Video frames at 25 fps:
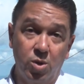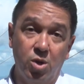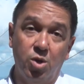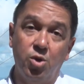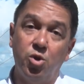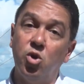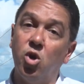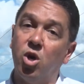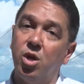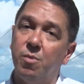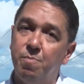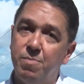
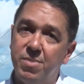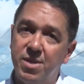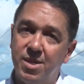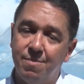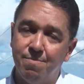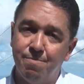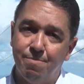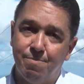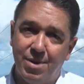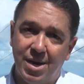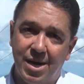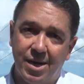will not
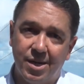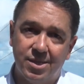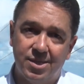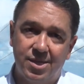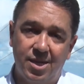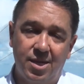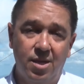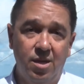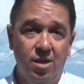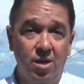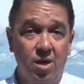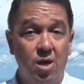be
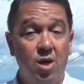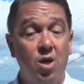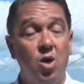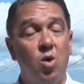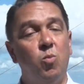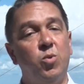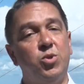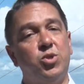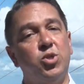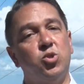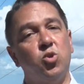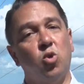impacted,
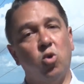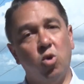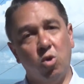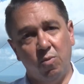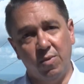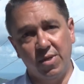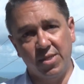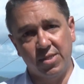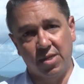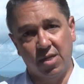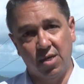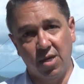which is
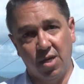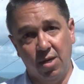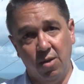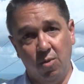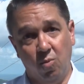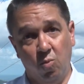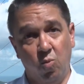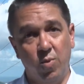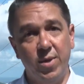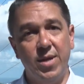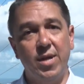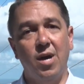always good.